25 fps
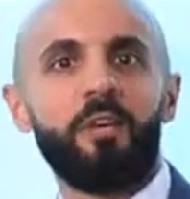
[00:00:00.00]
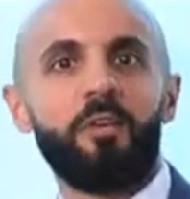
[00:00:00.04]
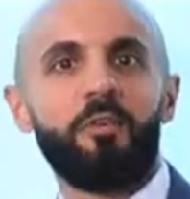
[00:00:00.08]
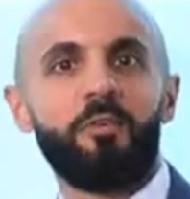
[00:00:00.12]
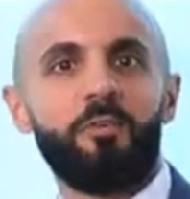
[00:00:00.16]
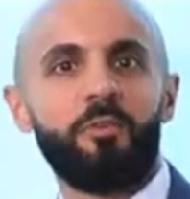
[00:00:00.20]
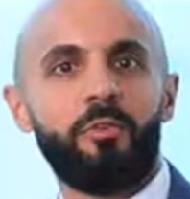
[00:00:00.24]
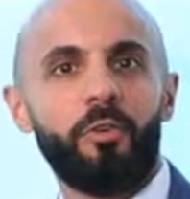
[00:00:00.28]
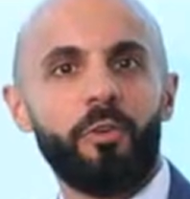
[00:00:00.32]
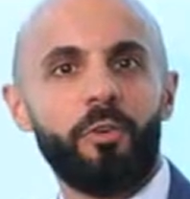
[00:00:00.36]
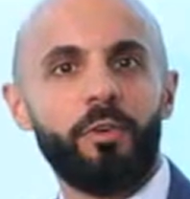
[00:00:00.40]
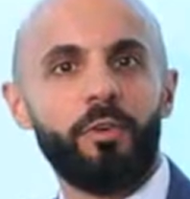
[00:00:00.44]

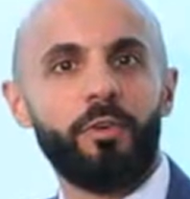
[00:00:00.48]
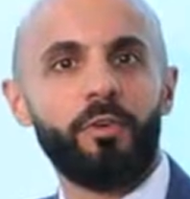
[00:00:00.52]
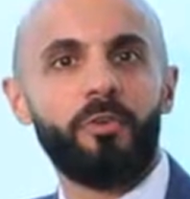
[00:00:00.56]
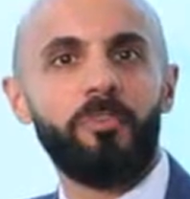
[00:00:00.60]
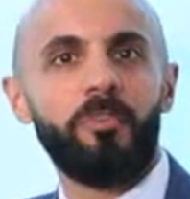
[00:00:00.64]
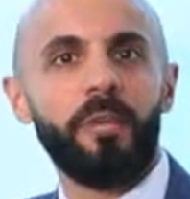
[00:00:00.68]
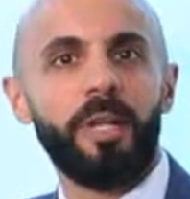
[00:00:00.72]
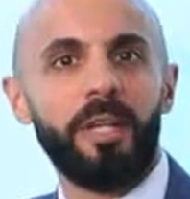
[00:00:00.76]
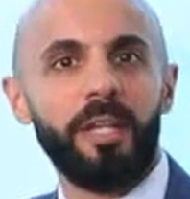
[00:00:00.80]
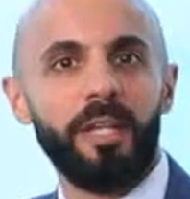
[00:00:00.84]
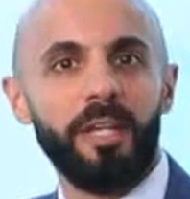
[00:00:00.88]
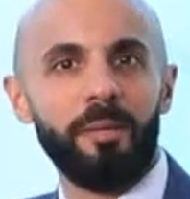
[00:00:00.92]
4
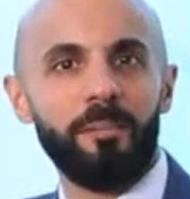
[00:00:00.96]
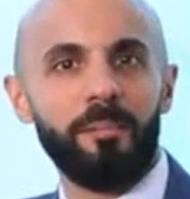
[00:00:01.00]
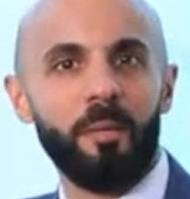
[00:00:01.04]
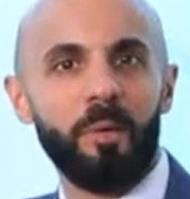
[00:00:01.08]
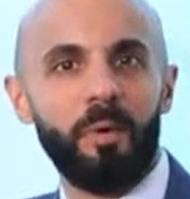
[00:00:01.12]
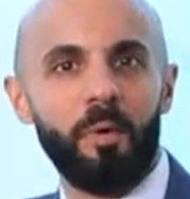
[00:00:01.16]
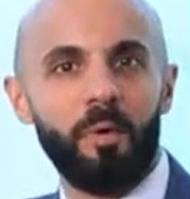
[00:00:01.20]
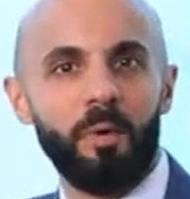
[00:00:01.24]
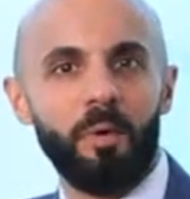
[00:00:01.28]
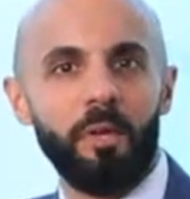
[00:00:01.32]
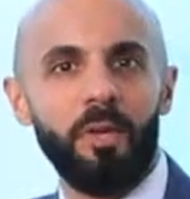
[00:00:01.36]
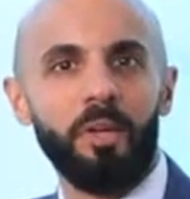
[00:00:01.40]

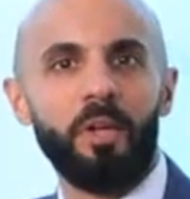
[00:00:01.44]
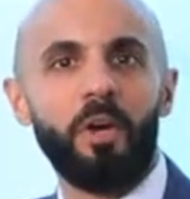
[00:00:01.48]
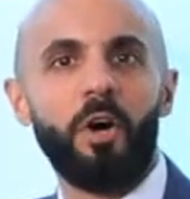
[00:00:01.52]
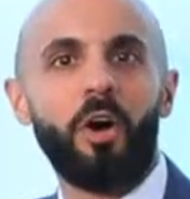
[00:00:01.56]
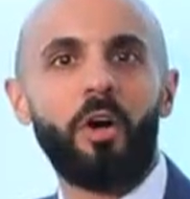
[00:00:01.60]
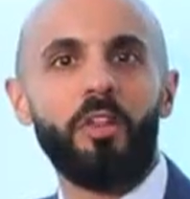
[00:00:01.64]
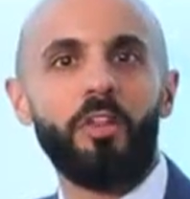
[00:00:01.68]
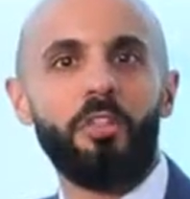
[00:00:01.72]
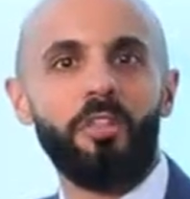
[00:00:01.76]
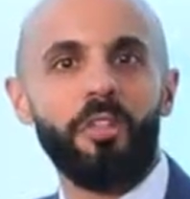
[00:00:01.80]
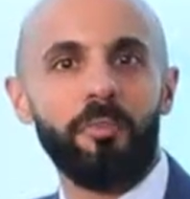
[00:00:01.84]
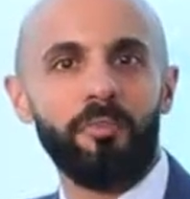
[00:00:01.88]
millimole on
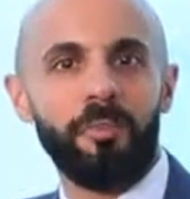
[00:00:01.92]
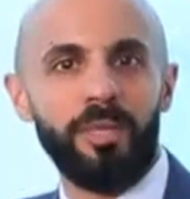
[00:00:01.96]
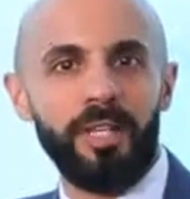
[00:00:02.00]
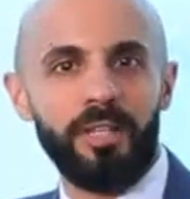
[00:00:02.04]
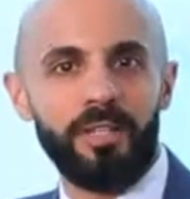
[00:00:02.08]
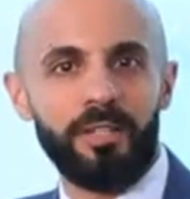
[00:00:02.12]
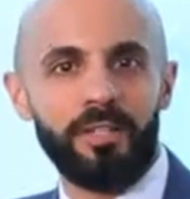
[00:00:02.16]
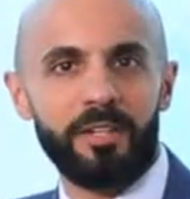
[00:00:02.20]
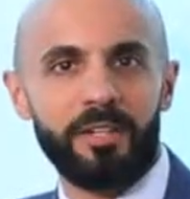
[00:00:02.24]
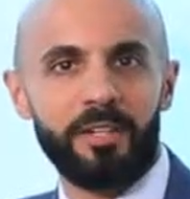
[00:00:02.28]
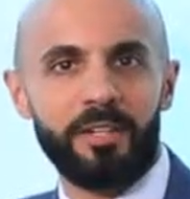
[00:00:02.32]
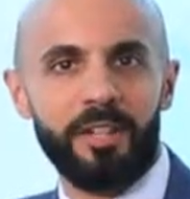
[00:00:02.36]
the
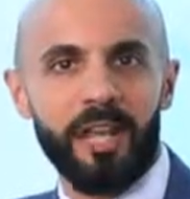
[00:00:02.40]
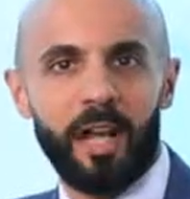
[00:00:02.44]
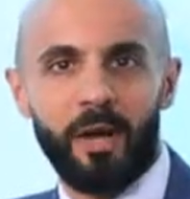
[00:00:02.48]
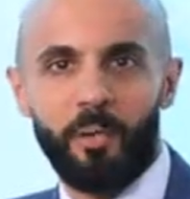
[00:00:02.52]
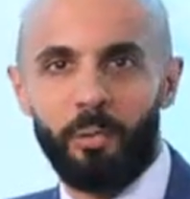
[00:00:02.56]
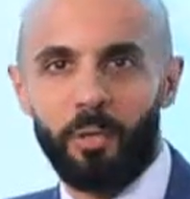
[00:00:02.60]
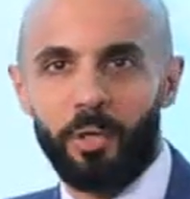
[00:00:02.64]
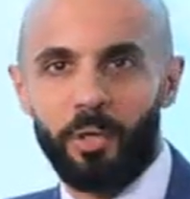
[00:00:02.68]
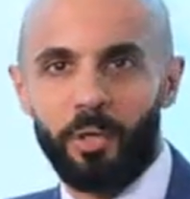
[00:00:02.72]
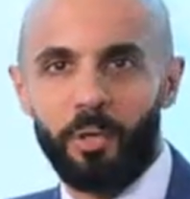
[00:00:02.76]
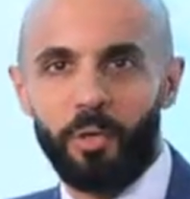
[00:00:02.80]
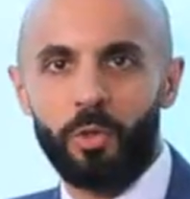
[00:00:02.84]
meter that we
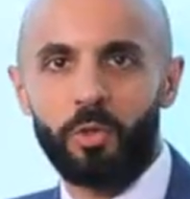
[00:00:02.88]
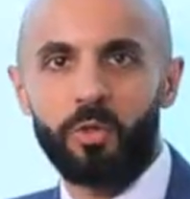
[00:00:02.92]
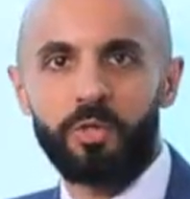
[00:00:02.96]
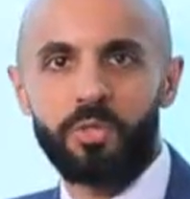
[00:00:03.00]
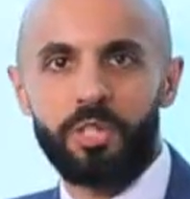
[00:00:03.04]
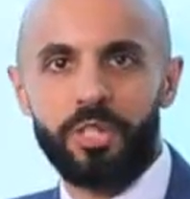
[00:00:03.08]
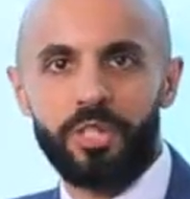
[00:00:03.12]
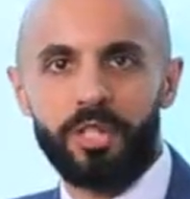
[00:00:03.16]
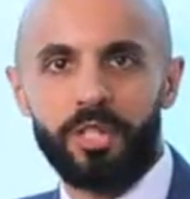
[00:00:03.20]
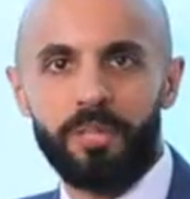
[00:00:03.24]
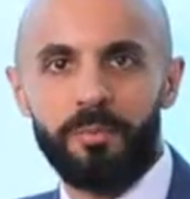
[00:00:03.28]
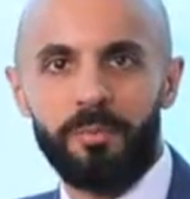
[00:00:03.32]
use in
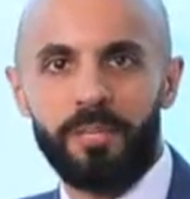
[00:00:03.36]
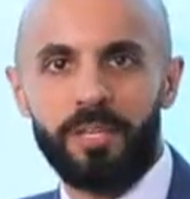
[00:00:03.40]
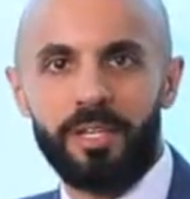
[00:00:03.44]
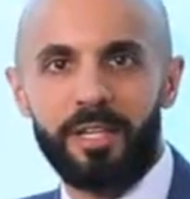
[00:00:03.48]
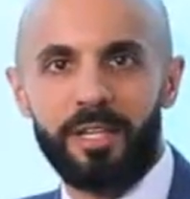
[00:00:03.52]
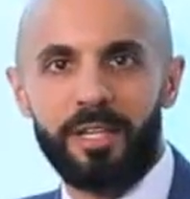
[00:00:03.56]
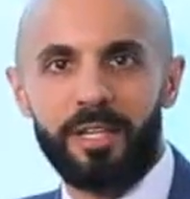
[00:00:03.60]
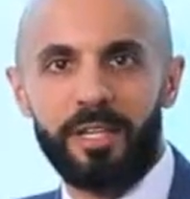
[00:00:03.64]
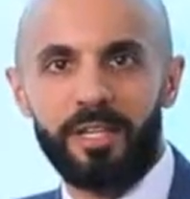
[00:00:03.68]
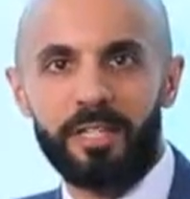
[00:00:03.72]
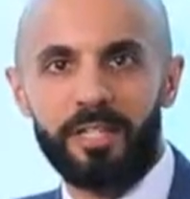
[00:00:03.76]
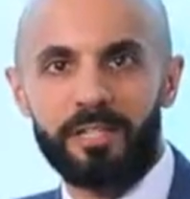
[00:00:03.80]
the Middle
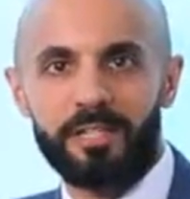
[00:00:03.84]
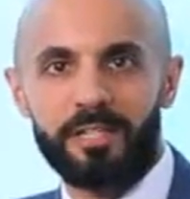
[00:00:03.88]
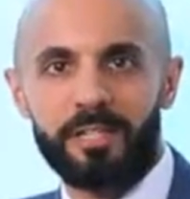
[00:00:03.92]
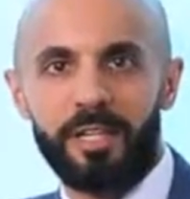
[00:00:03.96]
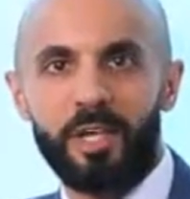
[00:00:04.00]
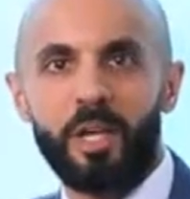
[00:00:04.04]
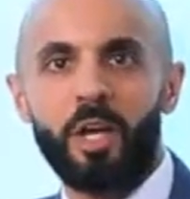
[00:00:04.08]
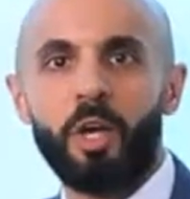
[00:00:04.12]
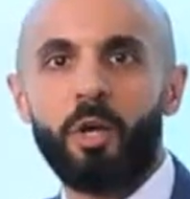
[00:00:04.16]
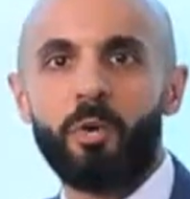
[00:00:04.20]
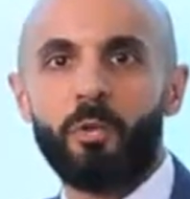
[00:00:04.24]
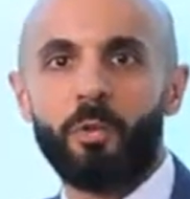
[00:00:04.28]
East,
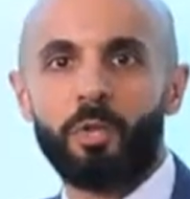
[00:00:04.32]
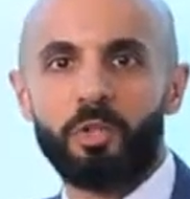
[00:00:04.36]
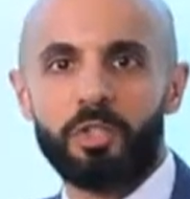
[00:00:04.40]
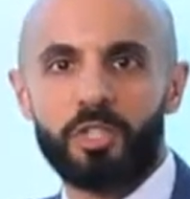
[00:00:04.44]
which